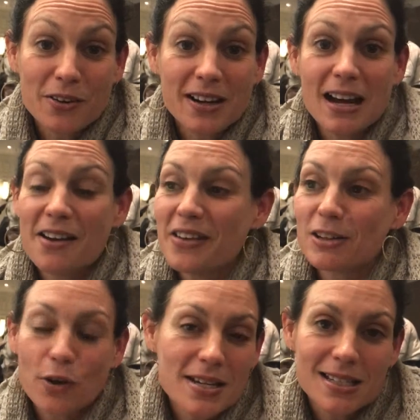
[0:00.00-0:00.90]
and I've
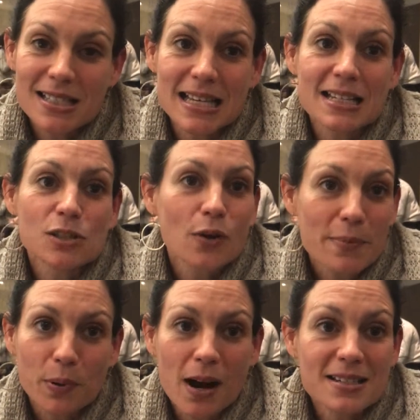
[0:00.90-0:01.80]
had great success,
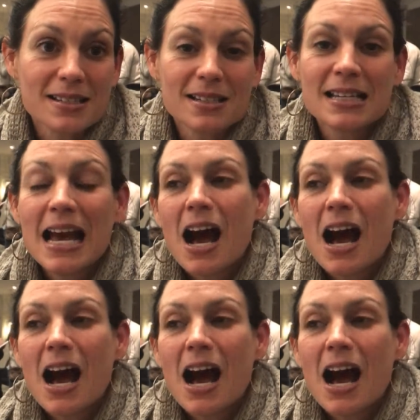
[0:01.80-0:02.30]
great prices.